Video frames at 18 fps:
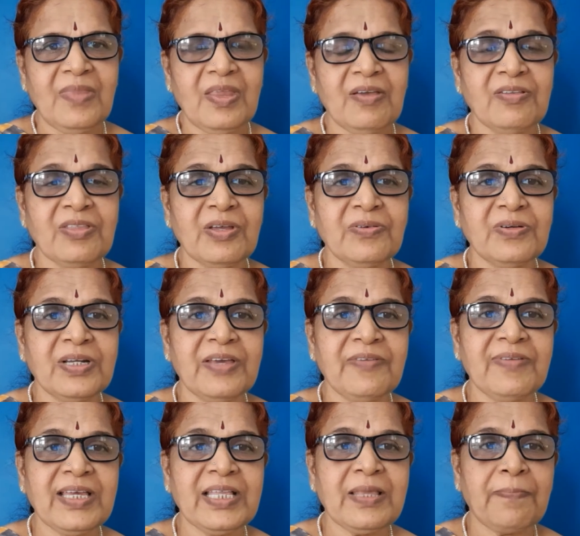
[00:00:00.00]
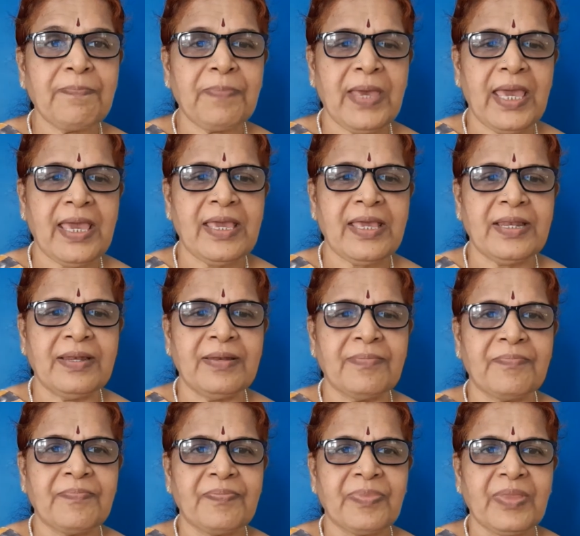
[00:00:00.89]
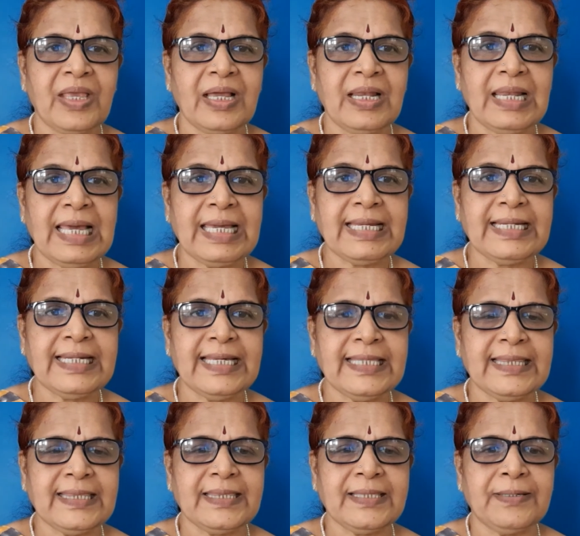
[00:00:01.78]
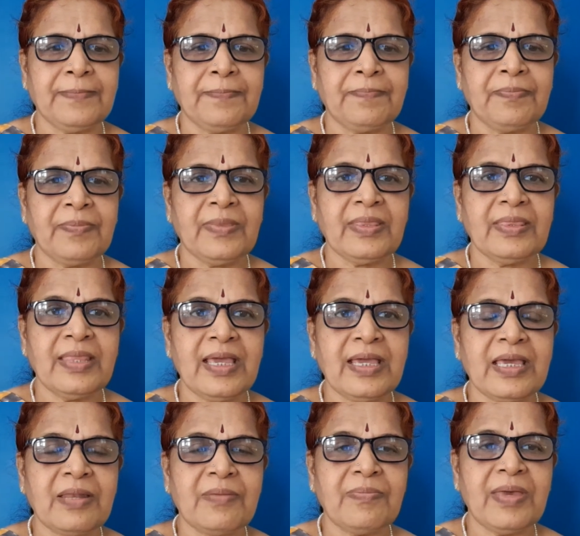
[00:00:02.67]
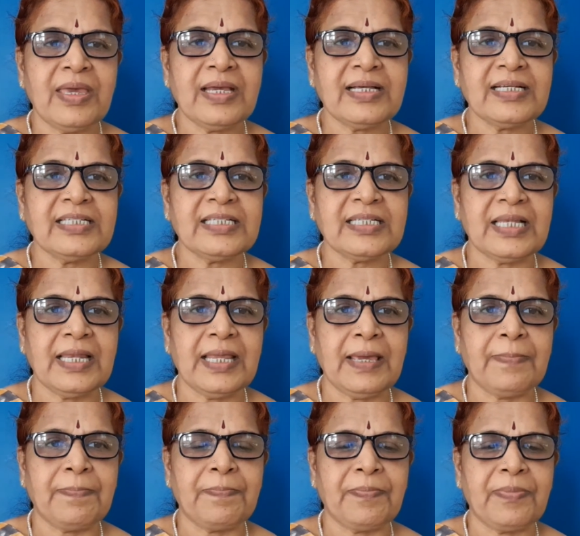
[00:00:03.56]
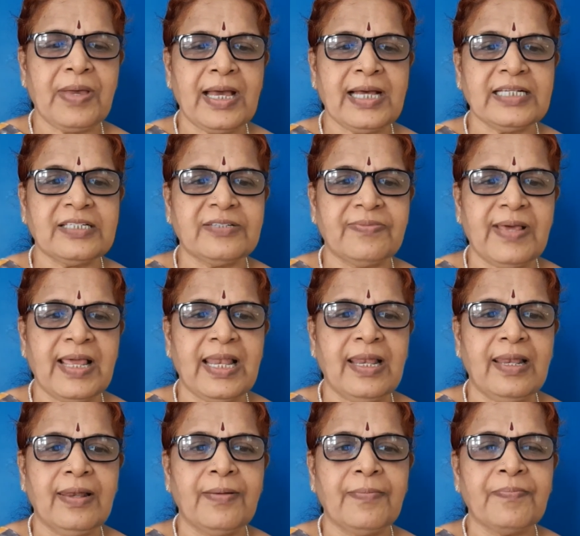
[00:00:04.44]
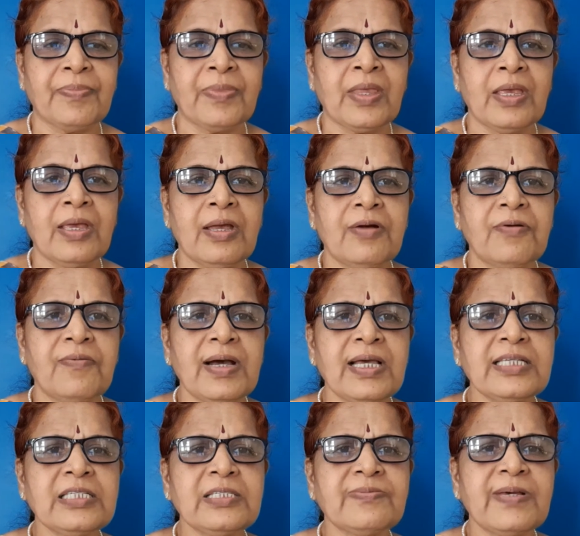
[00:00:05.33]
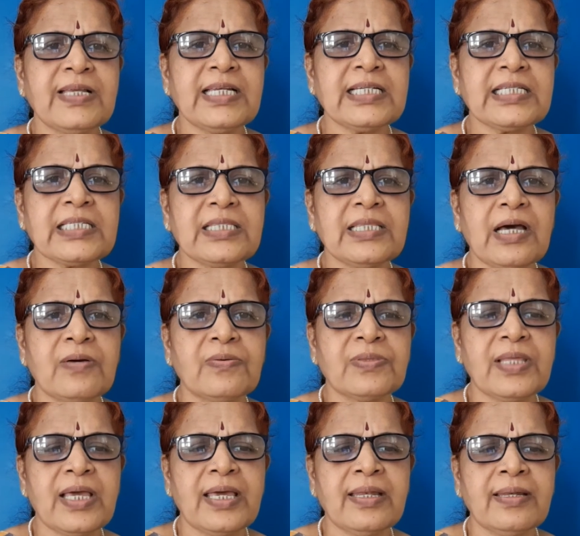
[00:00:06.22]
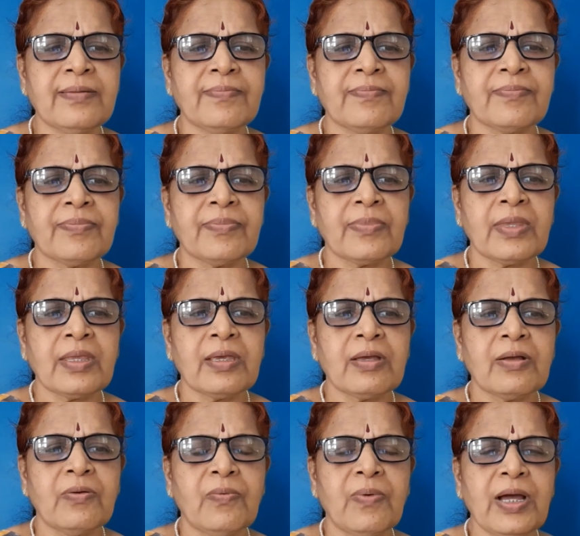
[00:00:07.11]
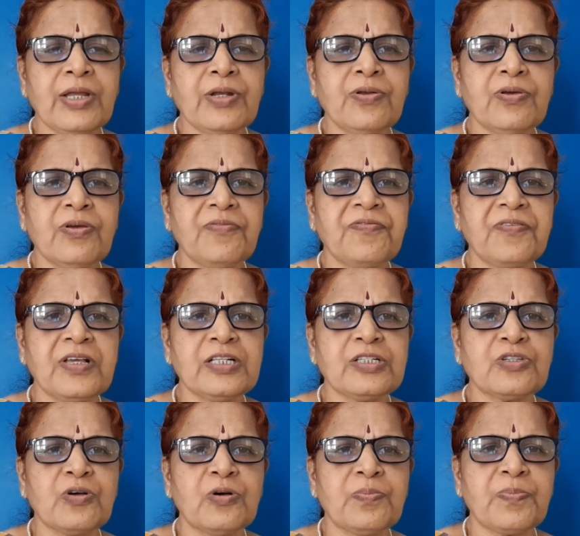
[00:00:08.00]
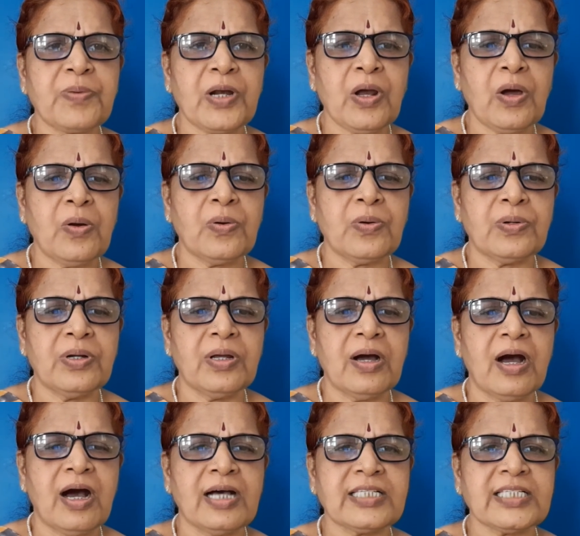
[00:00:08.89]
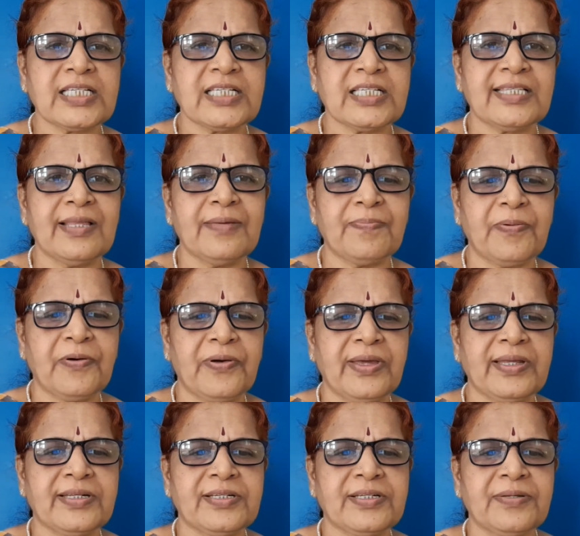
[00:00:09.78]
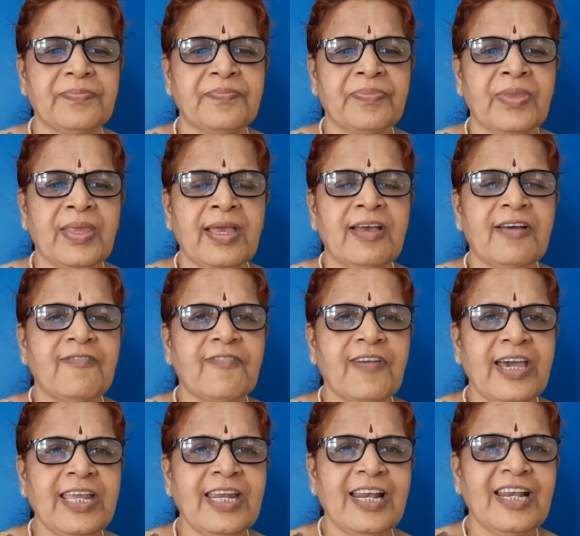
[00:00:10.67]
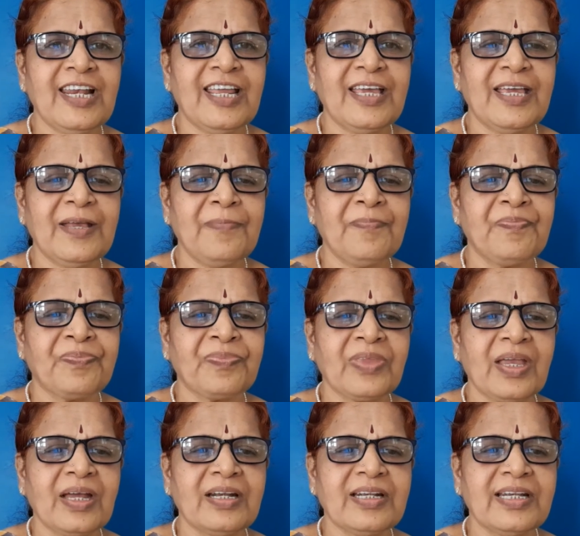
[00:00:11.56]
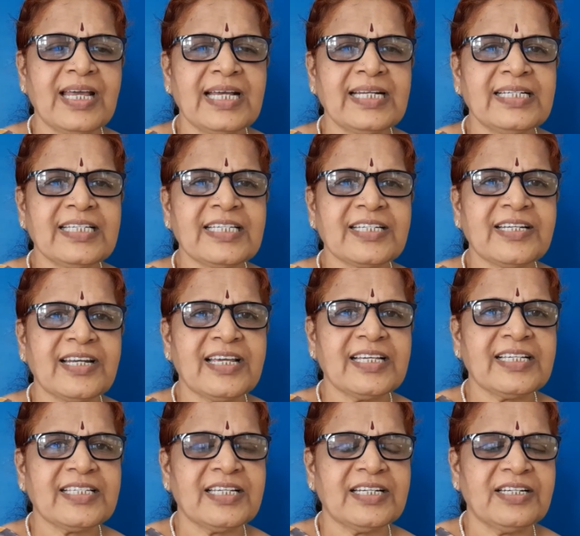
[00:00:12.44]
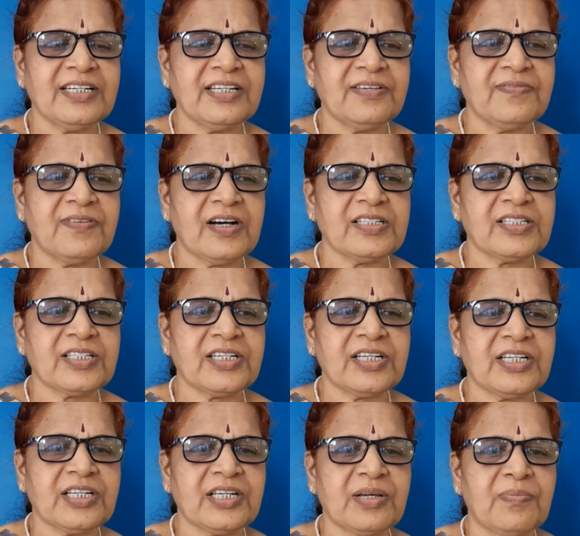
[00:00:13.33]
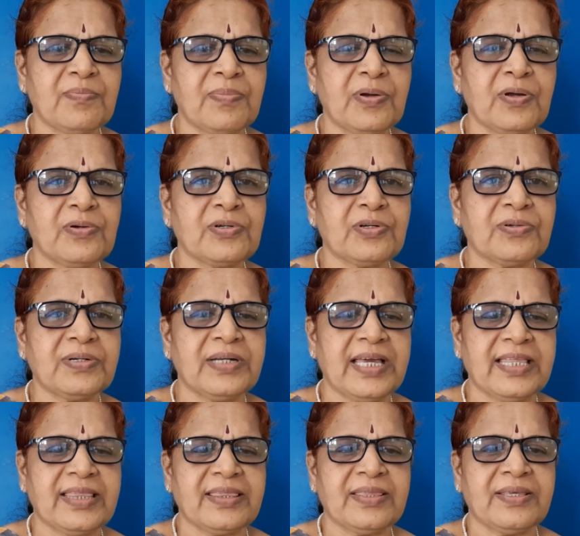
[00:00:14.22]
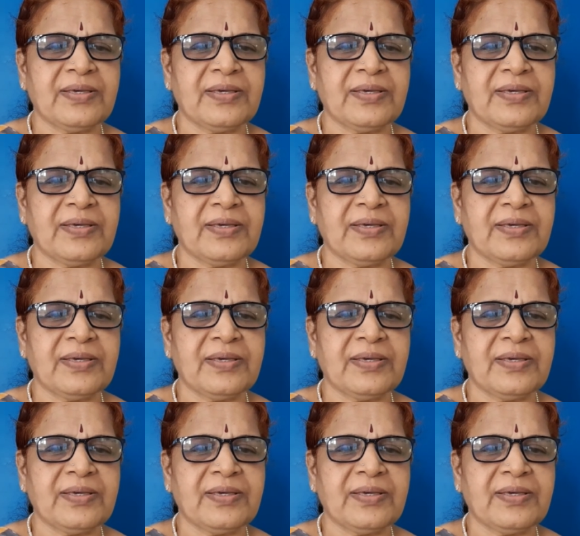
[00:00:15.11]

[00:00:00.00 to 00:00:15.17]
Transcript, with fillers: without giving the pain like death. They can make us sleep as well. Why swellest thou then? Why do you feel so proud? asks the poet. Finally, Donne strikes a devastating blow to death